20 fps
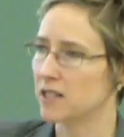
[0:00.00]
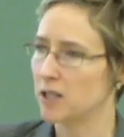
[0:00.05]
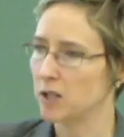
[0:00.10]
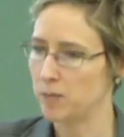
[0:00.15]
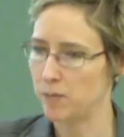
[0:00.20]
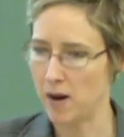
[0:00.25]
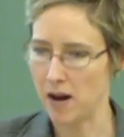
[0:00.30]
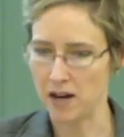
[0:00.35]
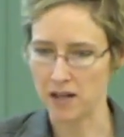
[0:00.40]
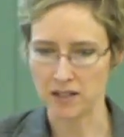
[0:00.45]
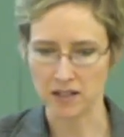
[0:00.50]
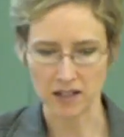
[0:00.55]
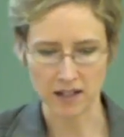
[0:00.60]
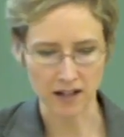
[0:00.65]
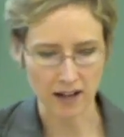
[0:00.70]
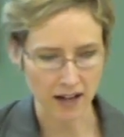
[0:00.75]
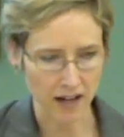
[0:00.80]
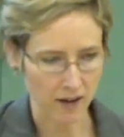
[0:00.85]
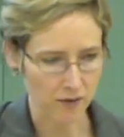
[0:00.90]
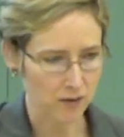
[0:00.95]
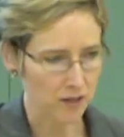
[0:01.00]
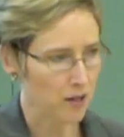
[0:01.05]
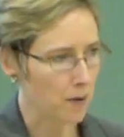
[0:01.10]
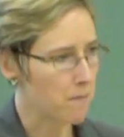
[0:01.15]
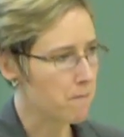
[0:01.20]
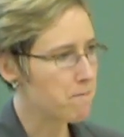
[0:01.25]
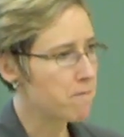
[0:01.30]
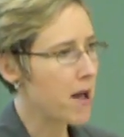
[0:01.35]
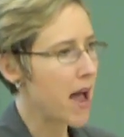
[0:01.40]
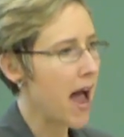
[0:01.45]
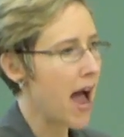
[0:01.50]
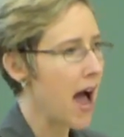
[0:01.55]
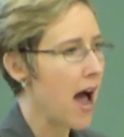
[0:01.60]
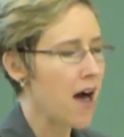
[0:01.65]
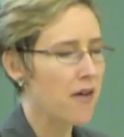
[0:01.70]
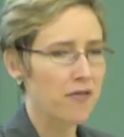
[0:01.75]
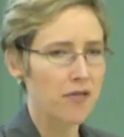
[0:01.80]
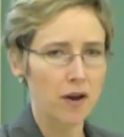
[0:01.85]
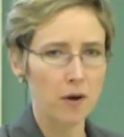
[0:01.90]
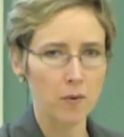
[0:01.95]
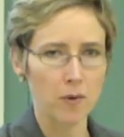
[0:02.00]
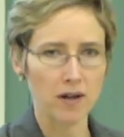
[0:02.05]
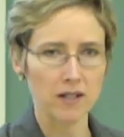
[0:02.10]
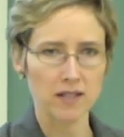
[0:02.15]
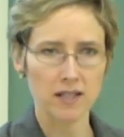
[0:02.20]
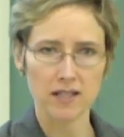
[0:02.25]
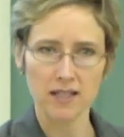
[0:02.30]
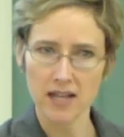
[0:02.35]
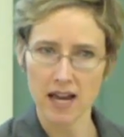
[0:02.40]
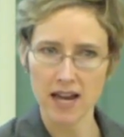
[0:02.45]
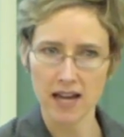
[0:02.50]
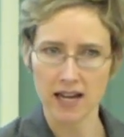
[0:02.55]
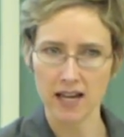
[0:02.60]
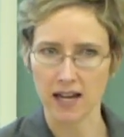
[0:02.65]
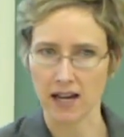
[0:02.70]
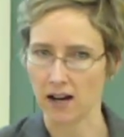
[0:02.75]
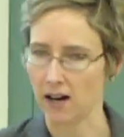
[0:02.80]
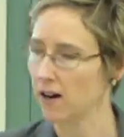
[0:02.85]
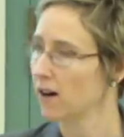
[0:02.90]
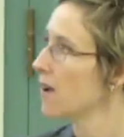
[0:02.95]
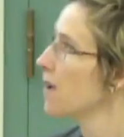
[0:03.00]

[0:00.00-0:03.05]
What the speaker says: space, and I have some path I want to take here.